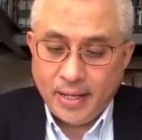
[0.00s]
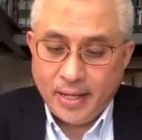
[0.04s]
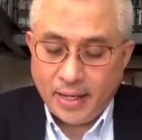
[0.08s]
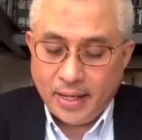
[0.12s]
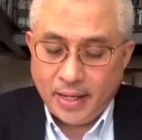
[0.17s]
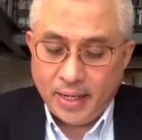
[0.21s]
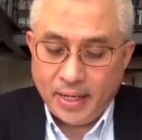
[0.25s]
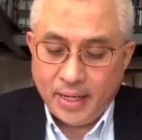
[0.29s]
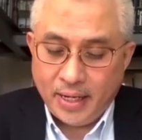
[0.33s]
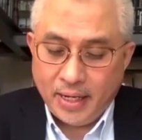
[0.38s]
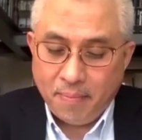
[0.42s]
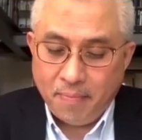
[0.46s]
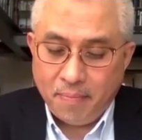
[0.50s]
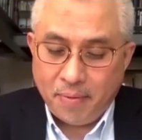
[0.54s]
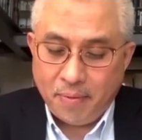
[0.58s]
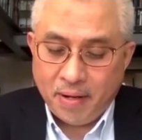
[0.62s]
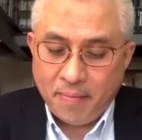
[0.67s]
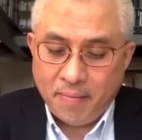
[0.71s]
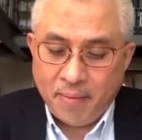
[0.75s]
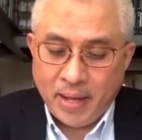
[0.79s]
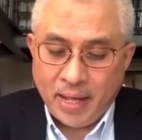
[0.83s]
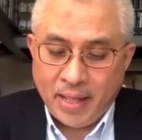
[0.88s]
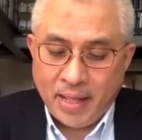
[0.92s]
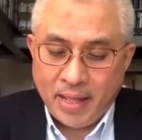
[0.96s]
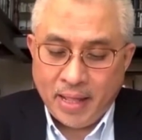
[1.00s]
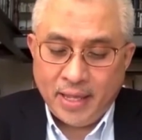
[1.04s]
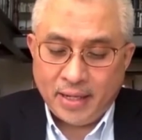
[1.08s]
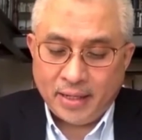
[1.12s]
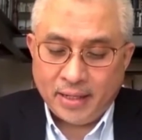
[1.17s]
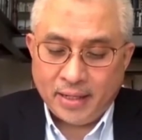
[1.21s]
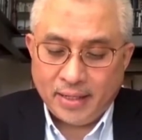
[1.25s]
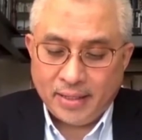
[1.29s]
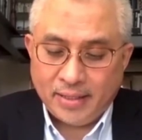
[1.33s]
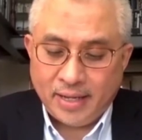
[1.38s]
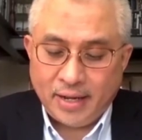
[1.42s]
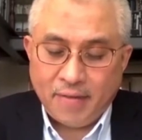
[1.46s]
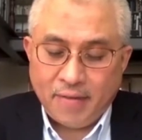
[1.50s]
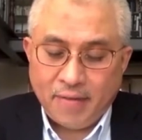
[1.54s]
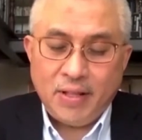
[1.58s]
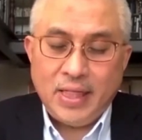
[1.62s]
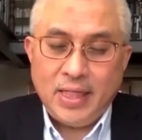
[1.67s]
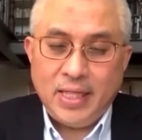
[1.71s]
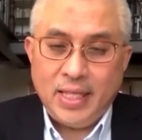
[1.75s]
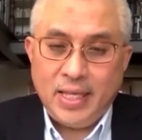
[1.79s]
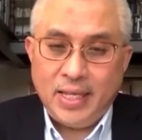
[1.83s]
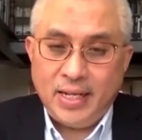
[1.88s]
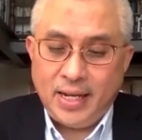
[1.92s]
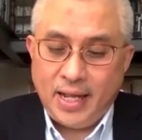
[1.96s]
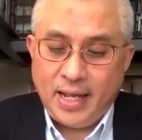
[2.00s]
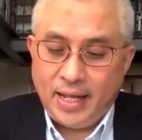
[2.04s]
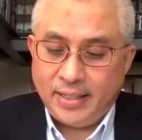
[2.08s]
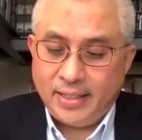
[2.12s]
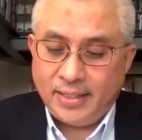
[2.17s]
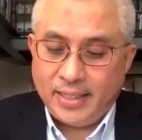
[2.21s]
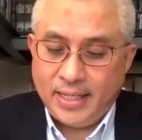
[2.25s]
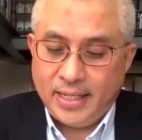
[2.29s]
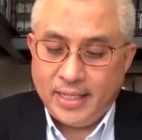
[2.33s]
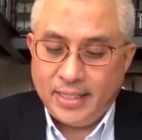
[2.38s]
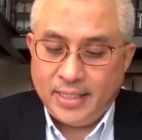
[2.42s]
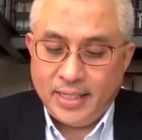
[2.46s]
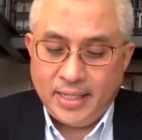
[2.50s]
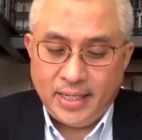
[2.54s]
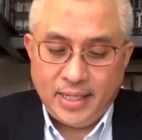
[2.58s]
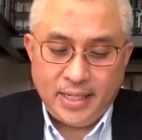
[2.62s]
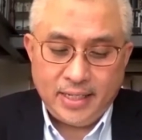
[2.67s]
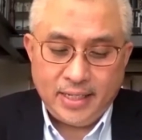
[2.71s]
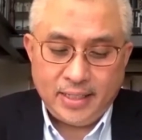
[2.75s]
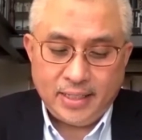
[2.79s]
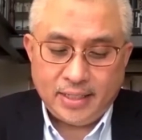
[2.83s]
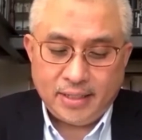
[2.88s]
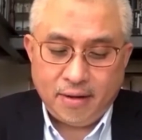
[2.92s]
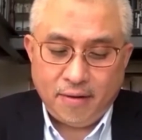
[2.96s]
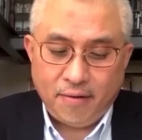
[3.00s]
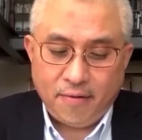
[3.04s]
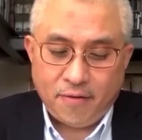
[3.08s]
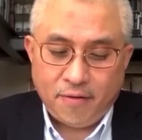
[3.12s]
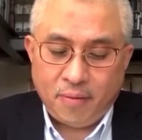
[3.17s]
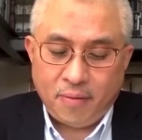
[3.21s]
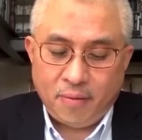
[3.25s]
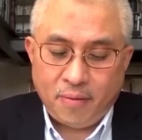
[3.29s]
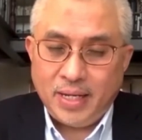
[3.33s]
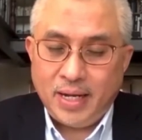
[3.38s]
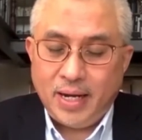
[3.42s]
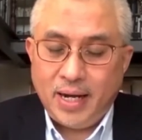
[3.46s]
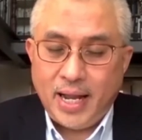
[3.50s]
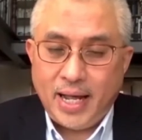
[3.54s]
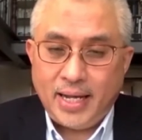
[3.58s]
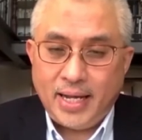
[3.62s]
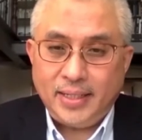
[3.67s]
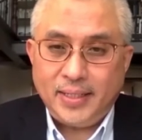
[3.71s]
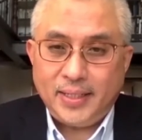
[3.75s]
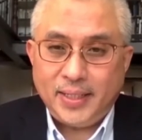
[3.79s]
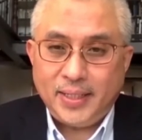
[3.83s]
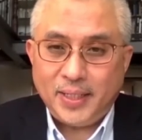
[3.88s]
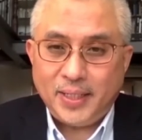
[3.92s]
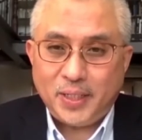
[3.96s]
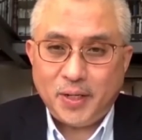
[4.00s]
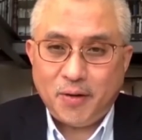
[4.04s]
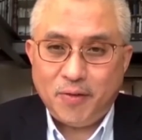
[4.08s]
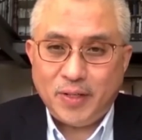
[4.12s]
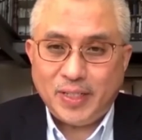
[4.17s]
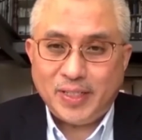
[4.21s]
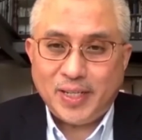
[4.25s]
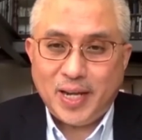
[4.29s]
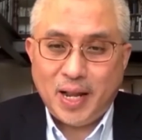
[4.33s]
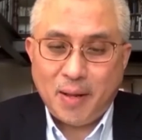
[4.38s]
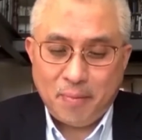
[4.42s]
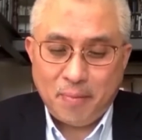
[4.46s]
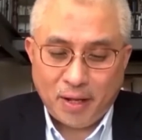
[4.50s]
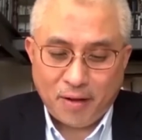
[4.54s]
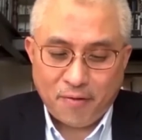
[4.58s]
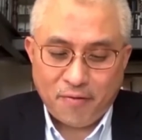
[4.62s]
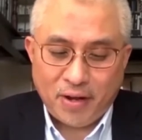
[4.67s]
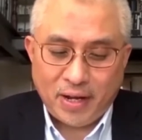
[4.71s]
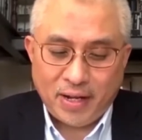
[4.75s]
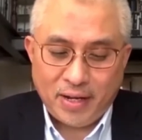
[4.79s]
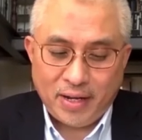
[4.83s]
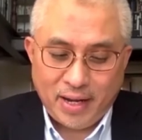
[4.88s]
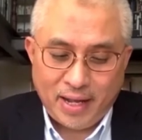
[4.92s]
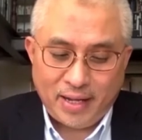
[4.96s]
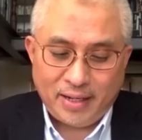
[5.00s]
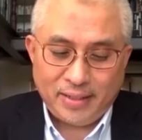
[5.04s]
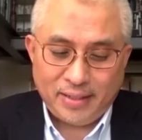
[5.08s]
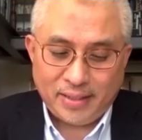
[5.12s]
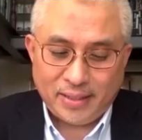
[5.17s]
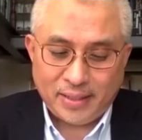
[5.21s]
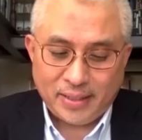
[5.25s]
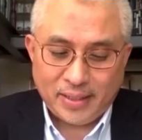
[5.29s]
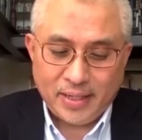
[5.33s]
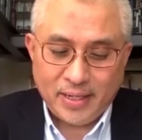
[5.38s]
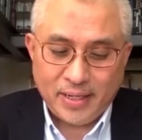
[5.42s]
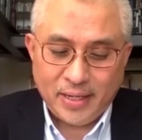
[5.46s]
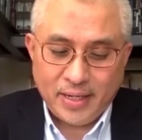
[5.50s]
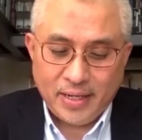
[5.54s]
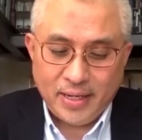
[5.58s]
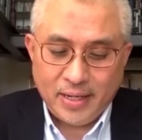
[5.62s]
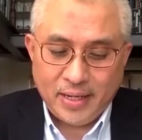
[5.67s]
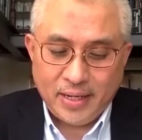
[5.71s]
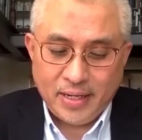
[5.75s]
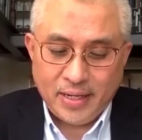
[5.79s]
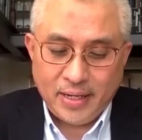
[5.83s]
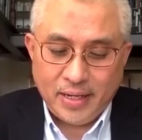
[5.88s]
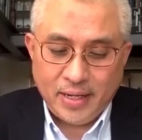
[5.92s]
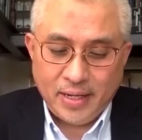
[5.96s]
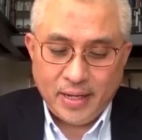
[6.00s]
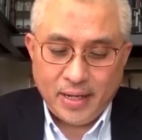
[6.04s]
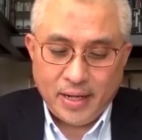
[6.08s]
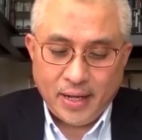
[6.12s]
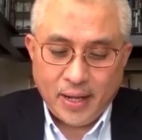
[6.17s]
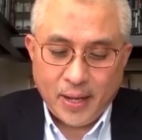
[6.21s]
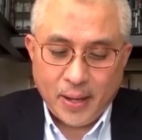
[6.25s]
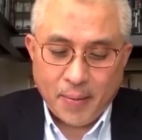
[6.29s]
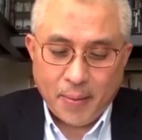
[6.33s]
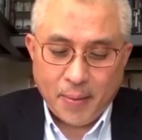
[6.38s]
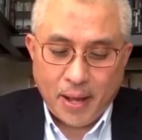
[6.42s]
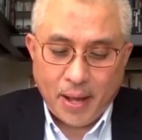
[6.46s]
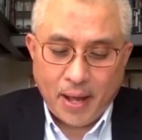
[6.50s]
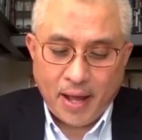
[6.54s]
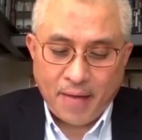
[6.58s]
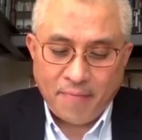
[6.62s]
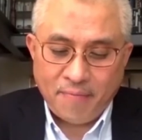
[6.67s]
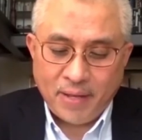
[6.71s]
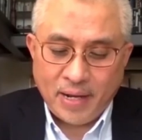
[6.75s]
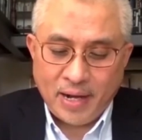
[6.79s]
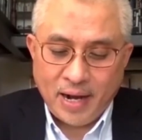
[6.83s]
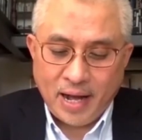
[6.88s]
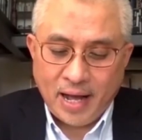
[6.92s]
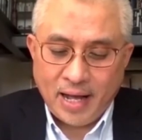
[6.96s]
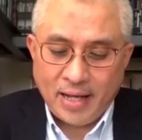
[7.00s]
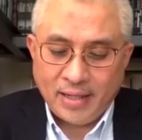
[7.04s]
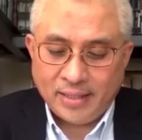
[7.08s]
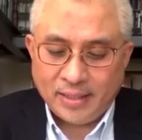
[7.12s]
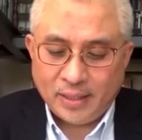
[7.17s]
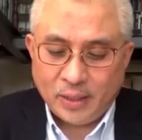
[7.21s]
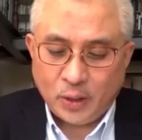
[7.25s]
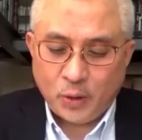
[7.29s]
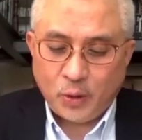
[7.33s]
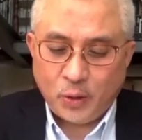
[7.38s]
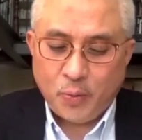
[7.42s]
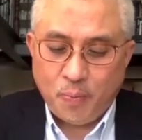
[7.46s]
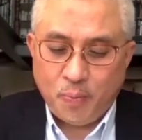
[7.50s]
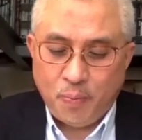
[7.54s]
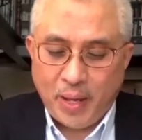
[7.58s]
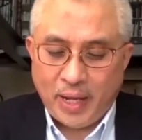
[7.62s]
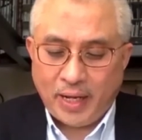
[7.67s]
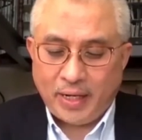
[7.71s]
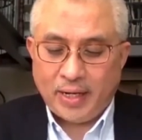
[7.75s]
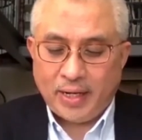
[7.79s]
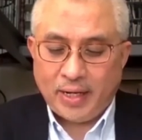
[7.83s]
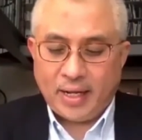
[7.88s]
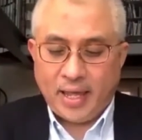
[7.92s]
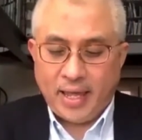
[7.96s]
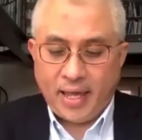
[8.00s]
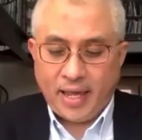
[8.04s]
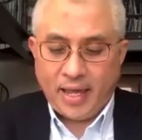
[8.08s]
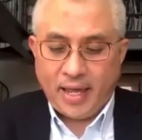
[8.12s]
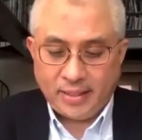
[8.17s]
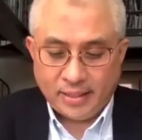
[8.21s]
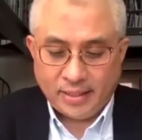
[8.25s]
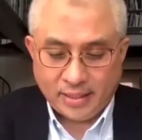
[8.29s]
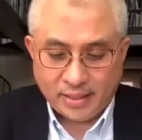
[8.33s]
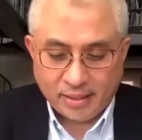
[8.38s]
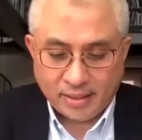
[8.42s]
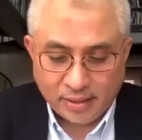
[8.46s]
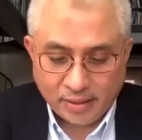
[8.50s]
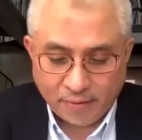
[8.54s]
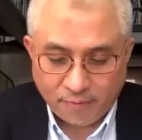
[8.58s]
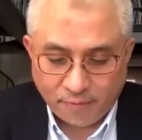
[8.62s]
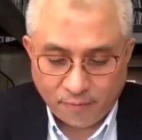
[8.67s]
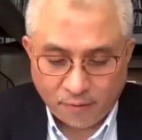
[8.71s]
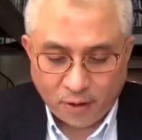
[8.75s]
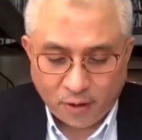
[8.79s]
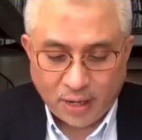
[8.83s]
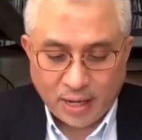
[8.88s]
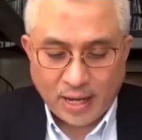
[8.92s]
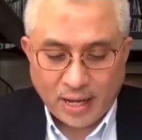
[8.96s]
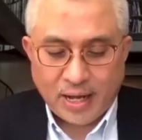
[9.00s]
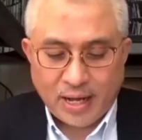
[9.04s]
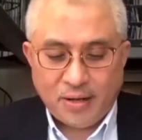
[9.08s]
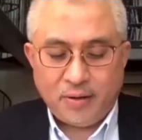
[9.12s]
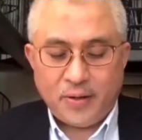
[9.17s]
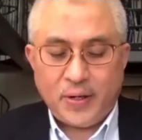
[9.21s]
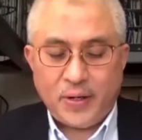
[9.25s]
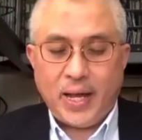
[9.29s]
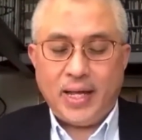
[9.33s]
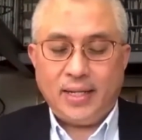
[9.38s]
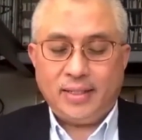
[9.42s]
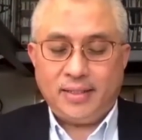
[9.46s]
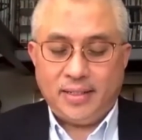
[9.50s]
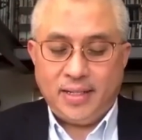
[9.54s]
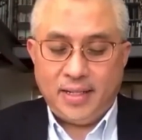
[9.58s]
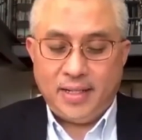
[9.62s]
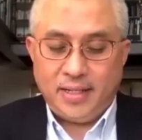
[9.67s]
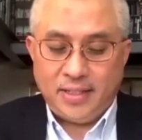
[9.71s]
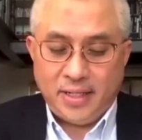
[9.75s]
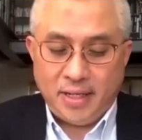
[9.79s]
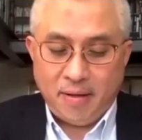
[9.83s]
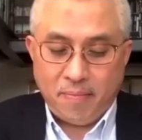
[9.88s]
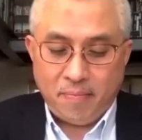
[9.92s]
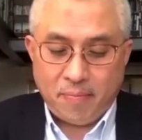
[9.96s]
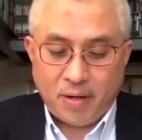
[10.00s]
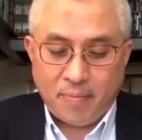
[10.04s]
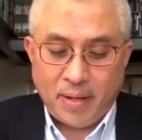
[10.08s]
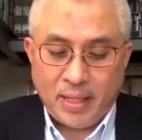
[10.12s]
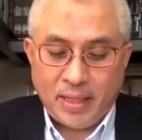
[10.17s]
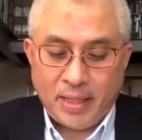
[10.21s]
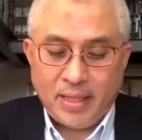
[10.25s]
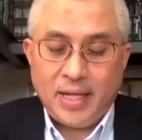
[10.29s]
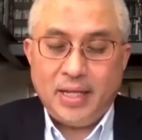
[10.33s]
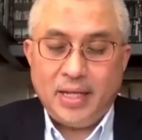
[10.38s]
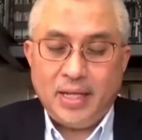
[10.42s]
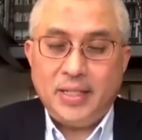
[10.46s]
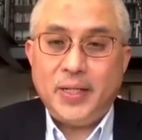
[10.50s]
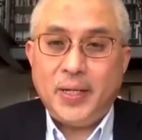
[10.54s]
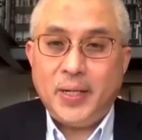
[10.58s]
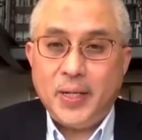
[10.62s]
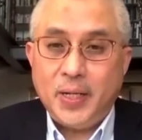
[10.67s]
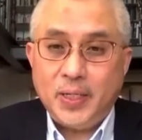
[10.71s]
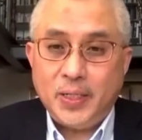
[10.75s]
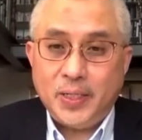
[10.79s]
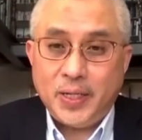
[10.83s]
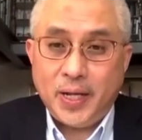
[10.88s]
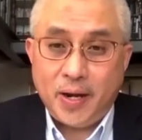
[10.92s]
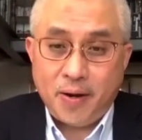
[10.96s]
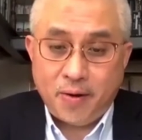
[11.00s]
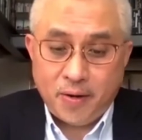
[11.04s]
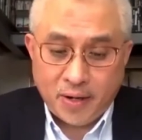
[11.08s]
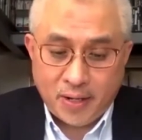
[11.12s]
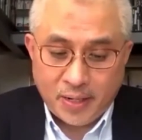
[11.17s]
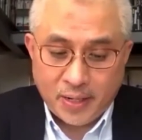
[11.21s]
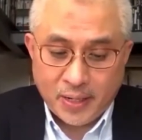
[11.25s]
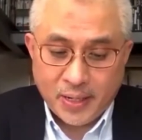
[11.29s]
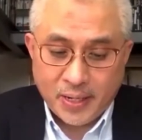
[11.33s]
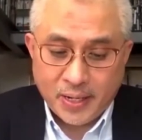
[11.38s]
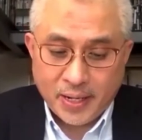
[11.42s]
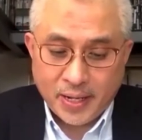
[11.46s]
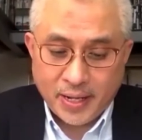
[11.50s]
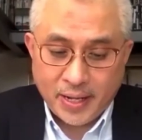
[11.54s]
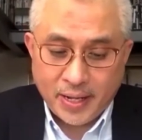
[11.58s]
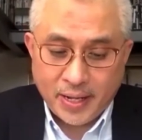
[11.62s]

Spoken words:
in implementing the 17 SDGs from the lenses of Islamic finance. I've been asked to make the case for how SDG implementation in general